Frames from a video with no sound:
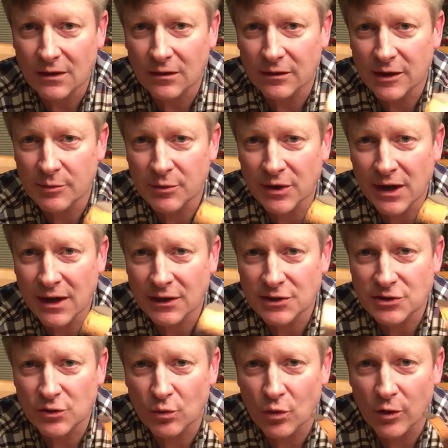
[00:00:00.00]
It'll keep your
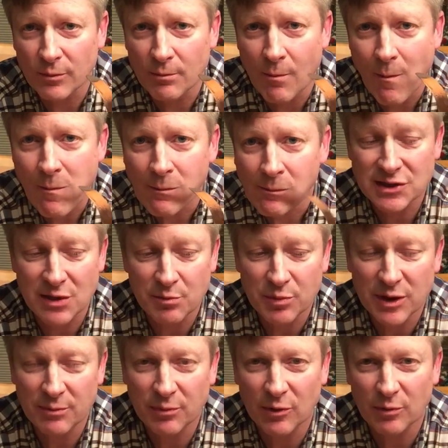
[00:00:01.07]
canister warm. Some
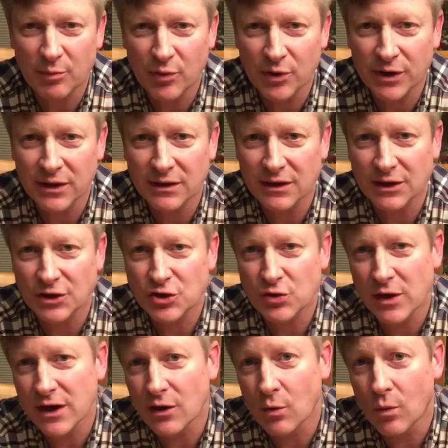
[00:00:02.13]
people put it in a
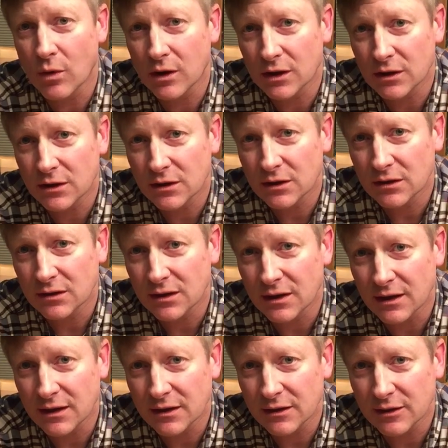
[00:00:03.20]
tray of water
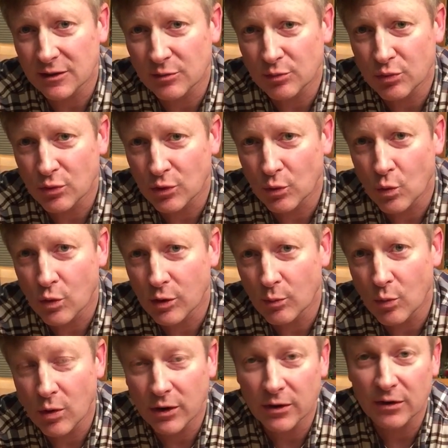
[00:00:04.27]
uh, and pour
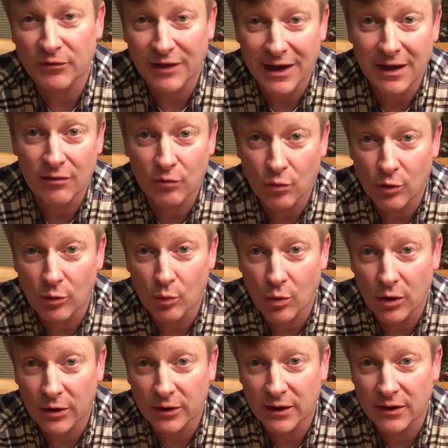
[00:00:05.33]
warm water, if you have
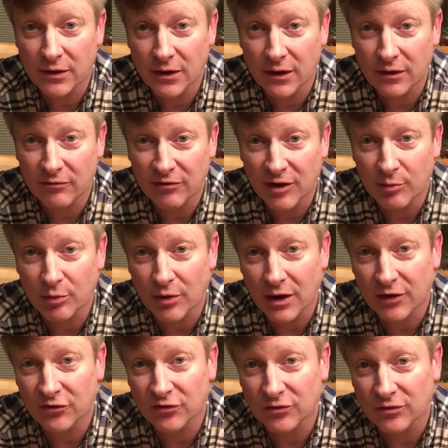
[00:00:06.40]
warm water in there, to
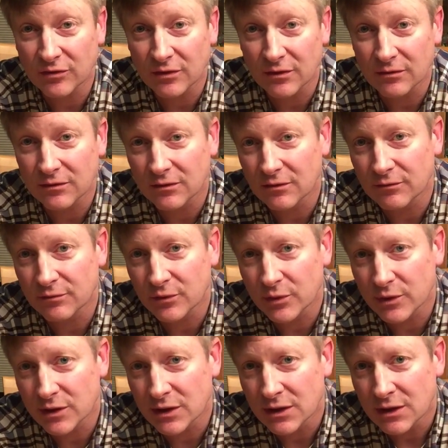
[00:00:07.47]
vaporize the, the
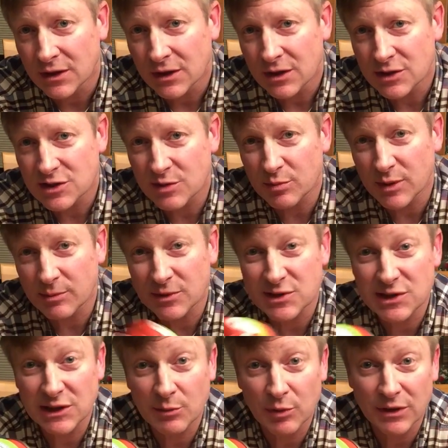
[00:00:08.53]
fluid. Some people
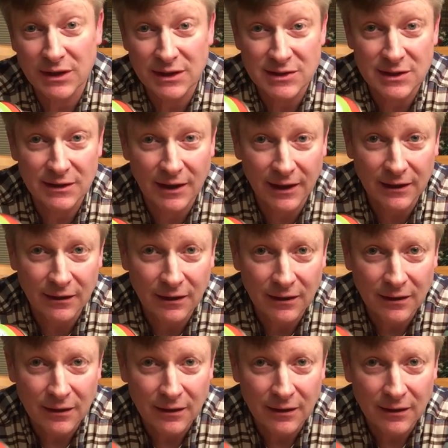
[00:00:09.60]
sleep with these at night,